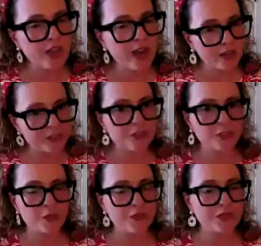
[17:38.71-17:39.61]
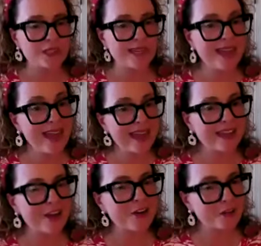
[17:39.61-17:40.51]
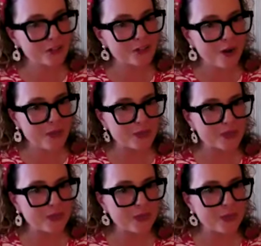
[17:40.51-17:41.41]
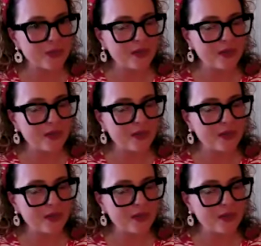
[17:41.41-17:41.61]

out to you if they say, Hey, I heard your episode.